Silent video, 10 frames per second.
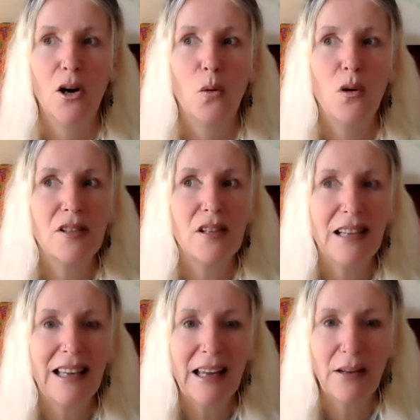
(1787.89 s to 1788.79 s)
what are
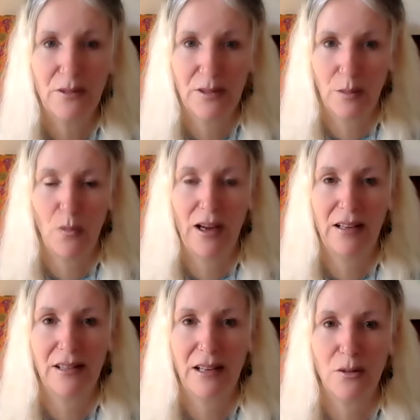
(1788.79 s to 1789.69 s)
the gifts in my
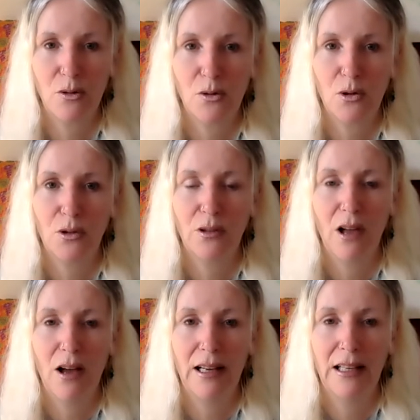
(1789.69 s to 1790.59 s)
ancestral
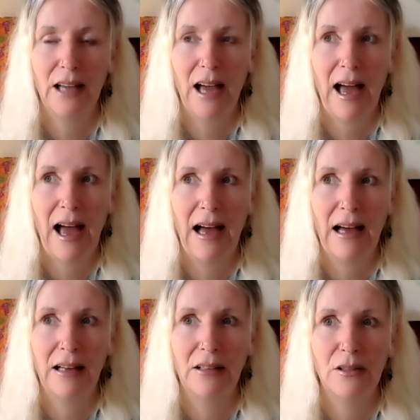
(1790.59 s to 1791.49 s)
line,
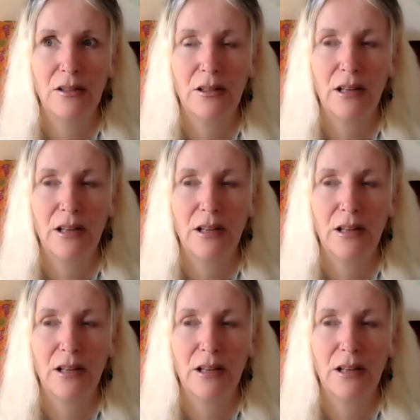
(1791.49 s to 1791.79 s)
and